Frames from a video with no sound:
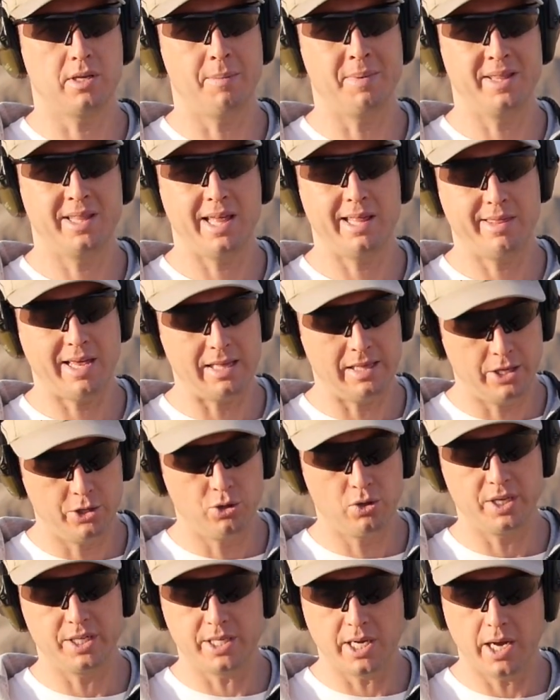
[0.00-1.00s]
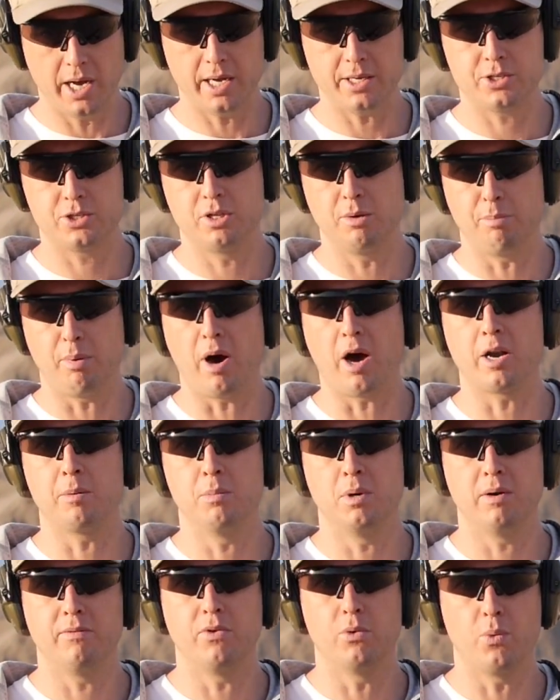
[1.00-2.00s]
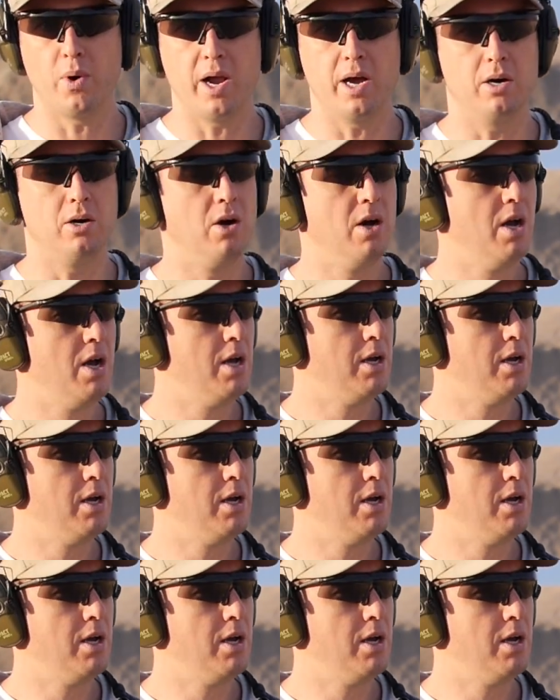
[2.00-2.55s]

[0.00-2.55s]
I mean, they literally touch the bottom of the rail.